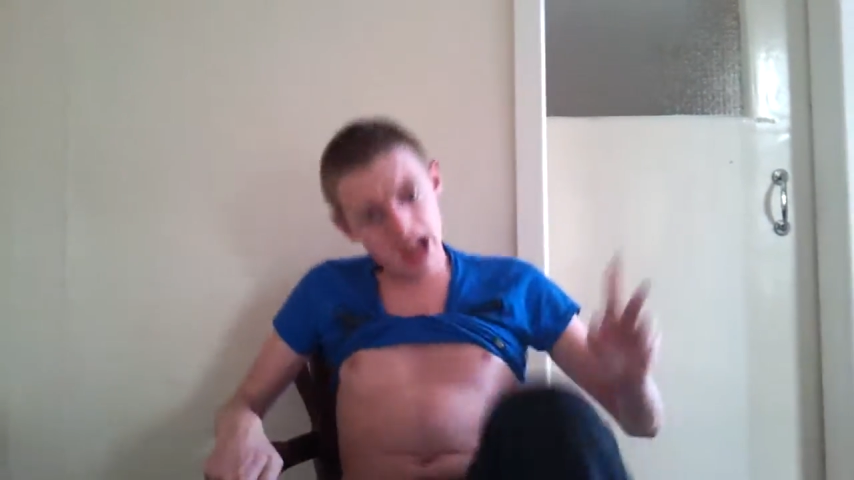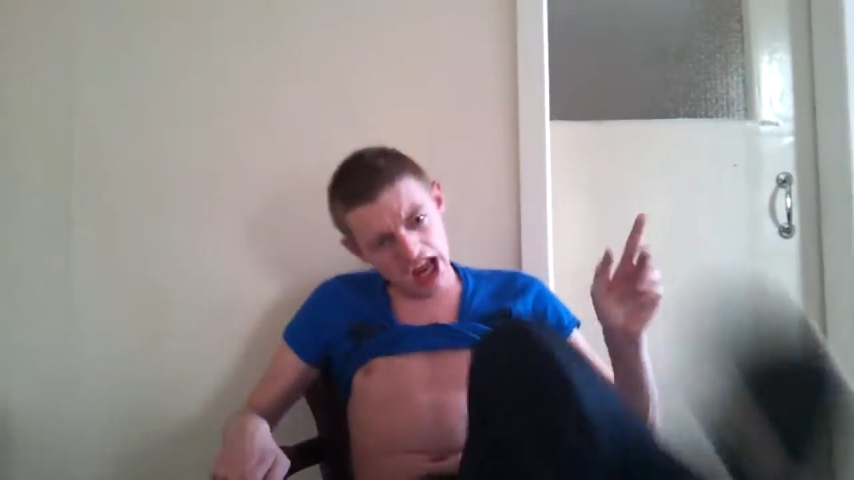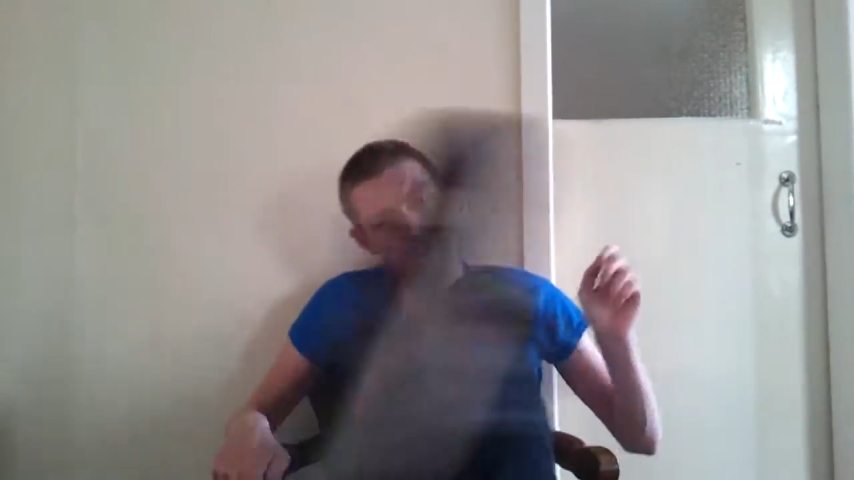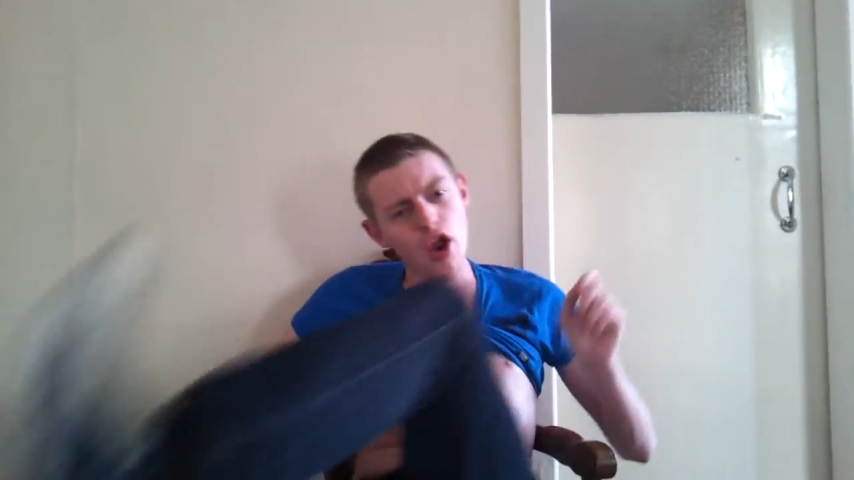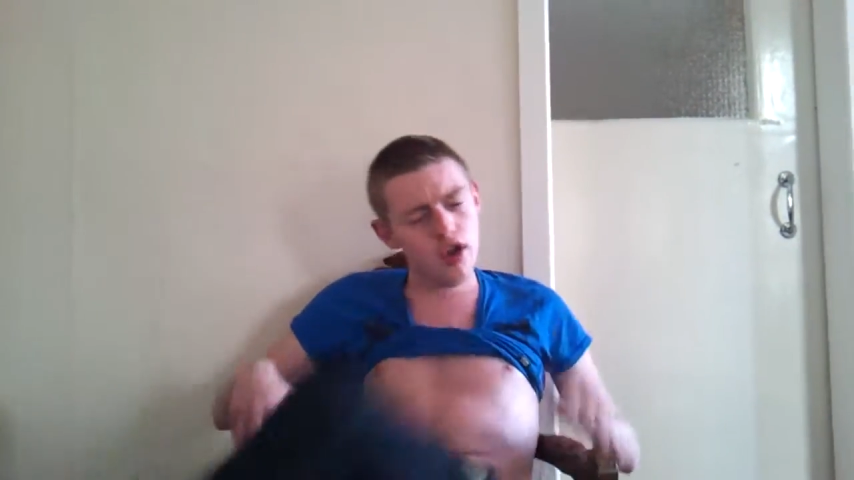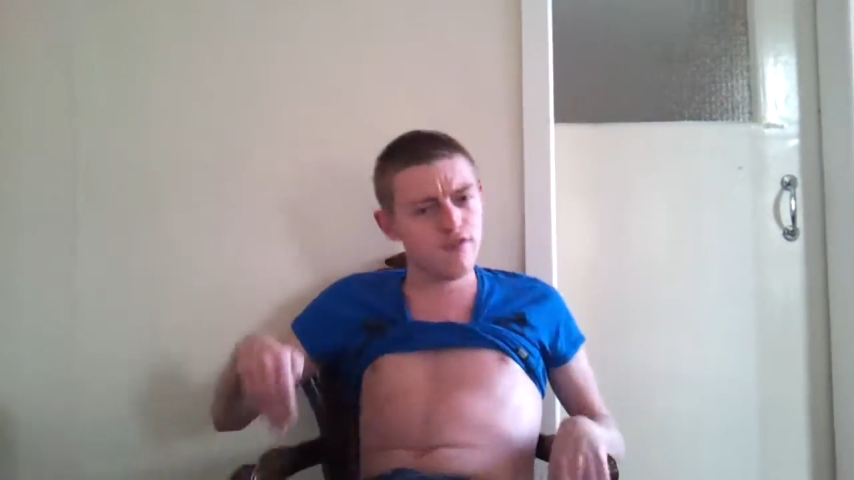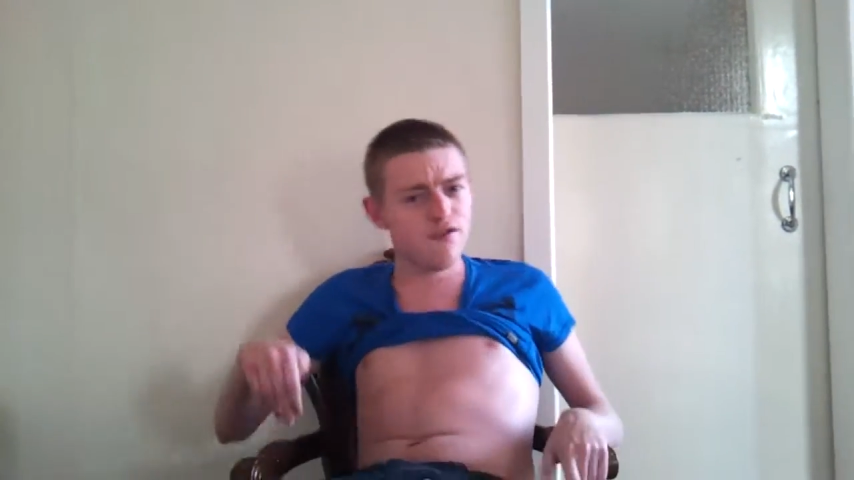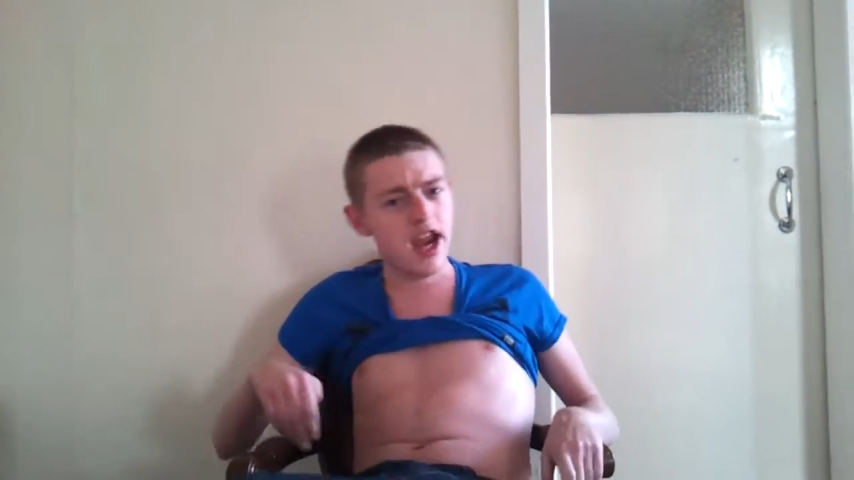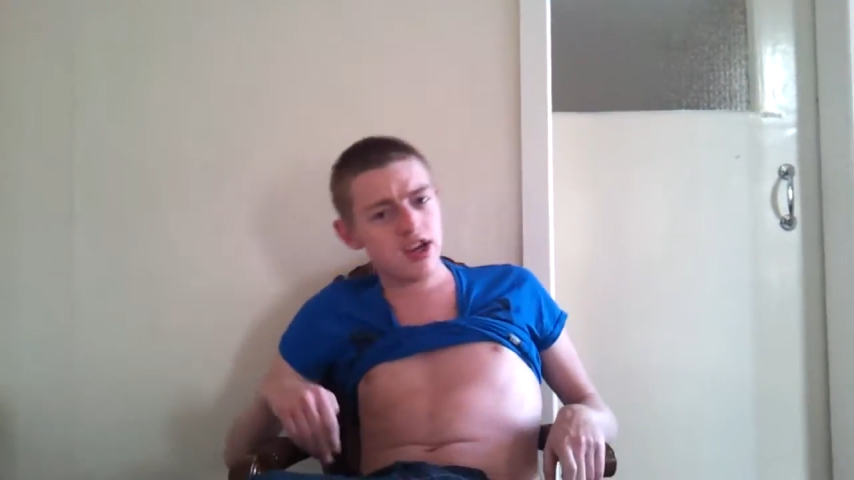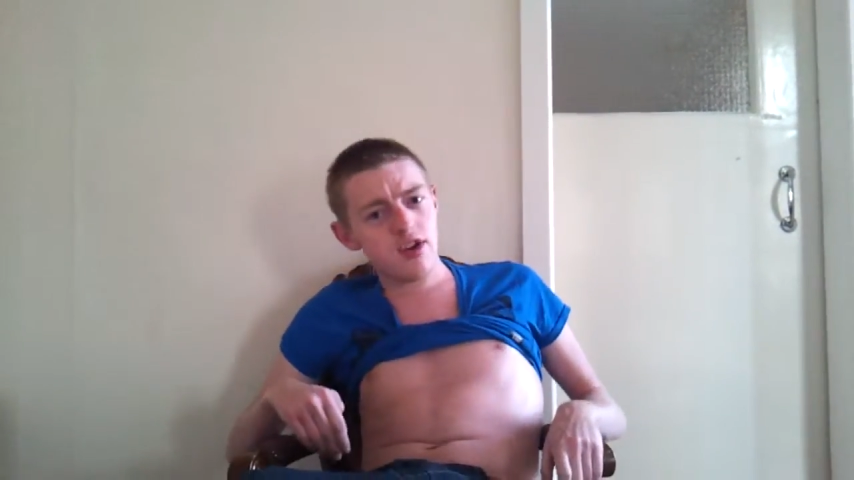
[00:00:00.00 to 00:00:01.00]
Who do you
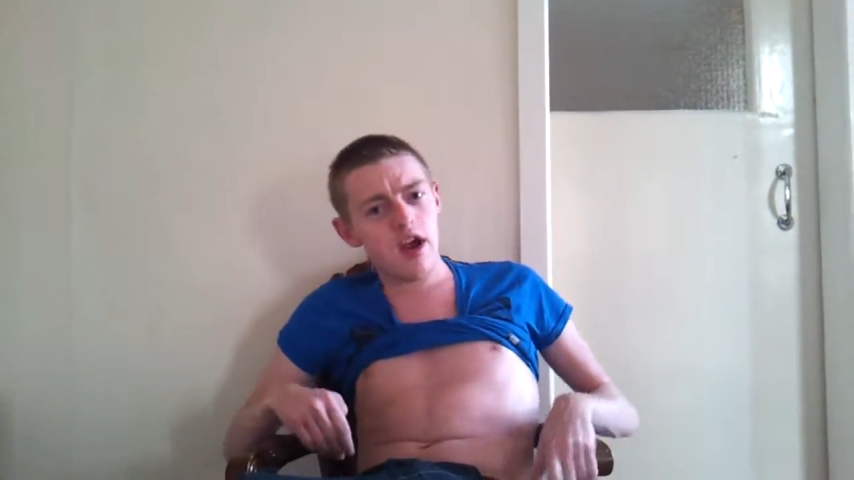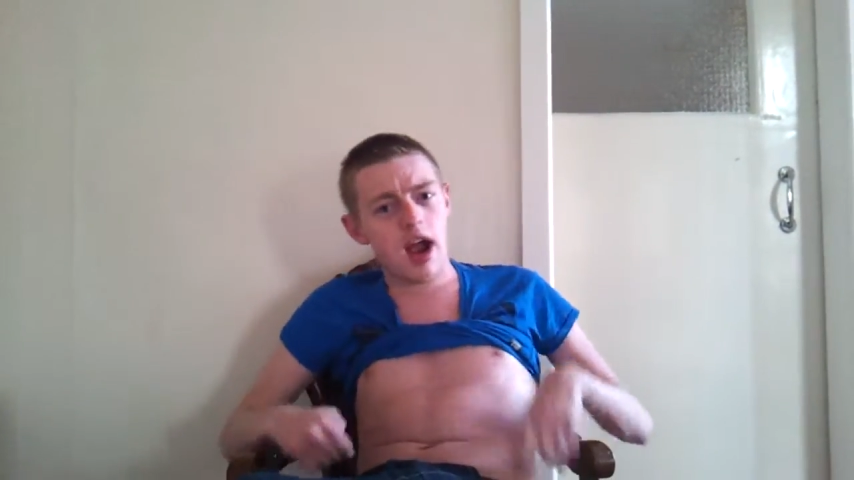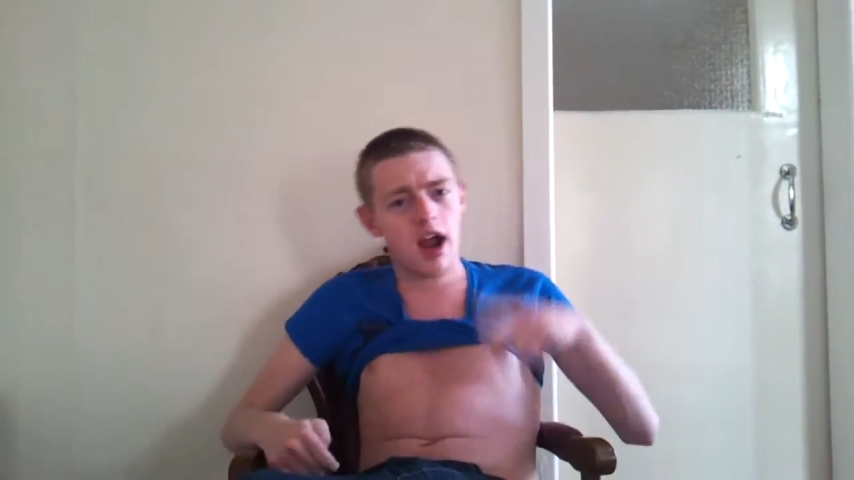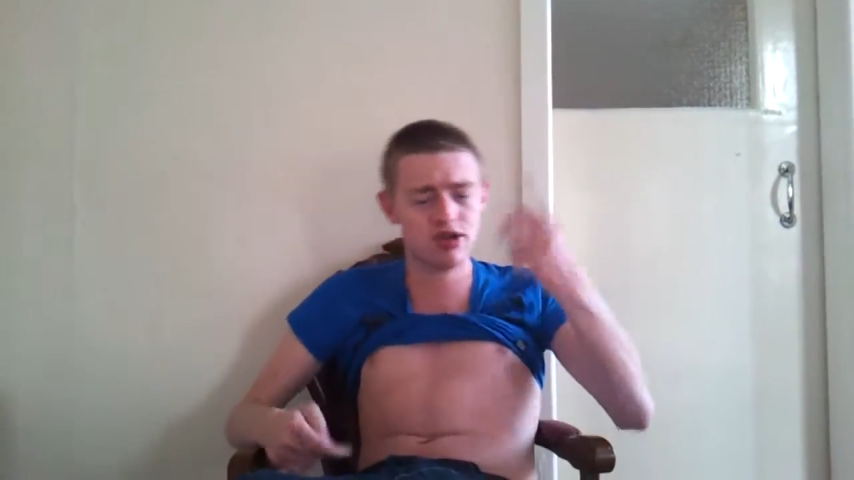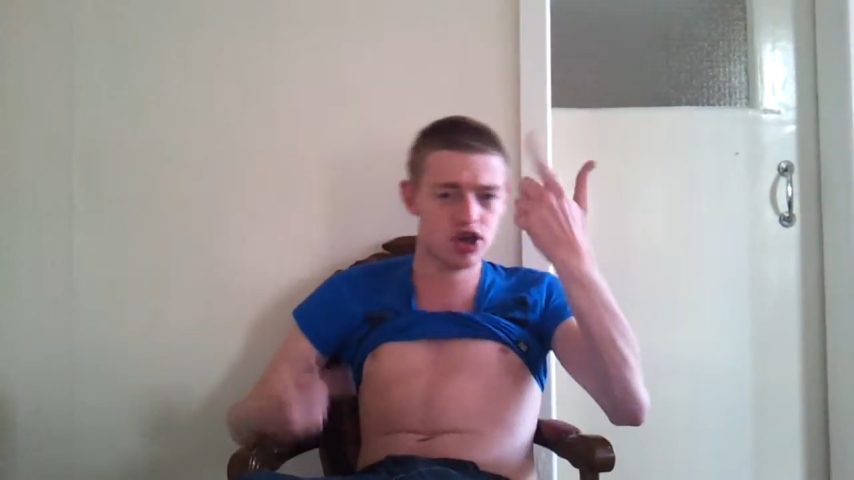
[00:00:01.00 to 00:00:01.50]
think you are?